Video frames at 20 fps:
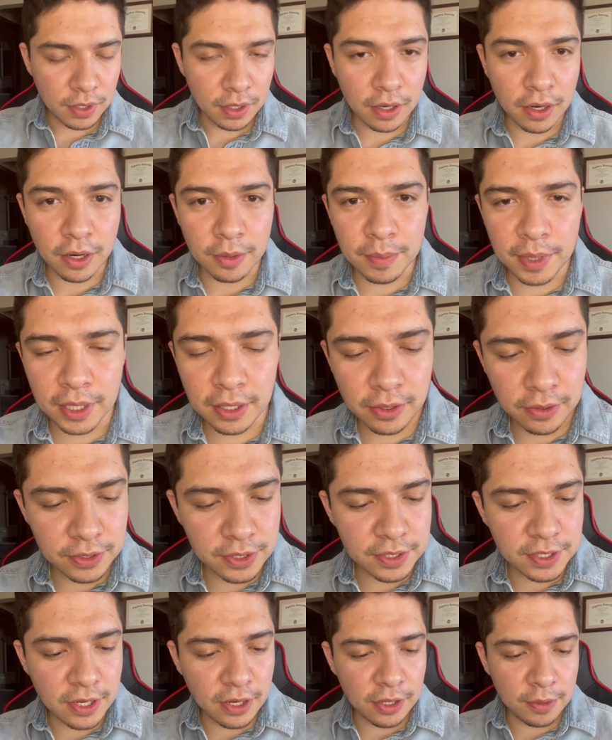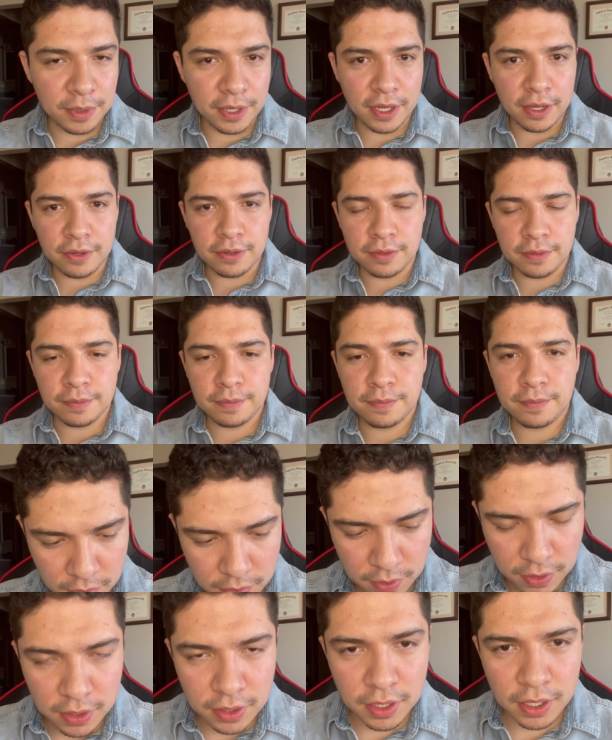All right, my coach is calling me now.
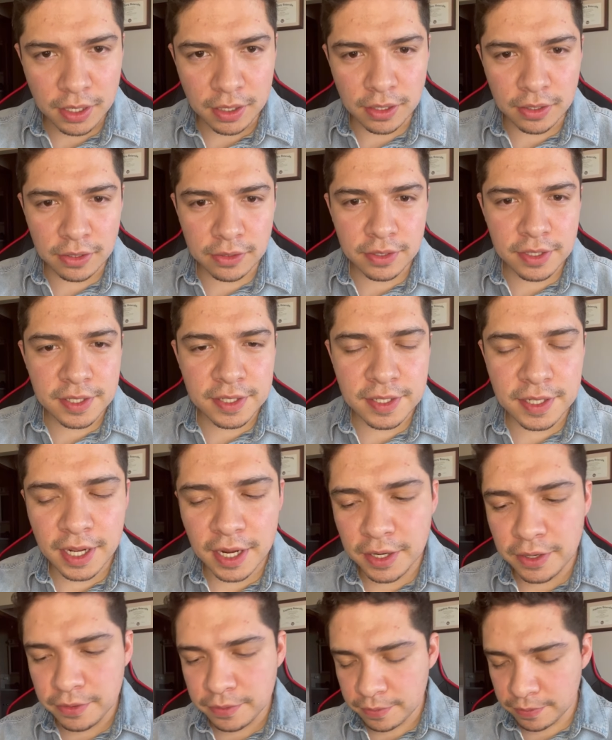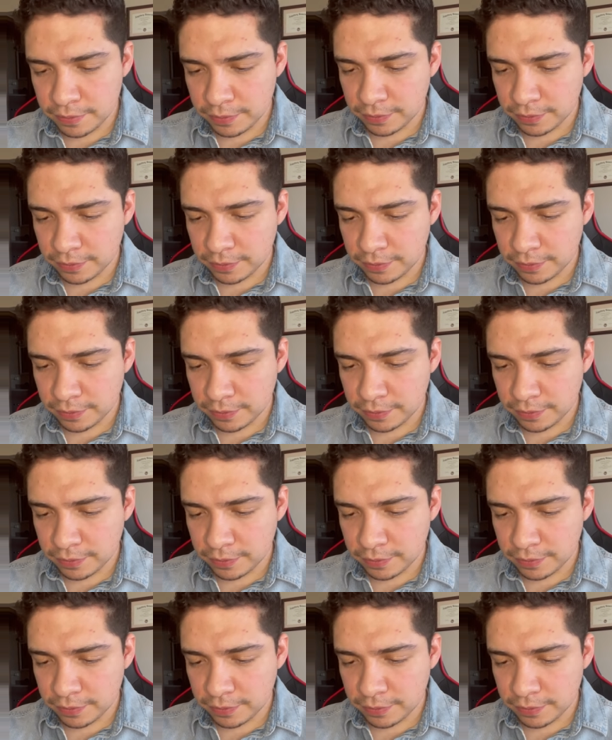Hello, this is Daniel.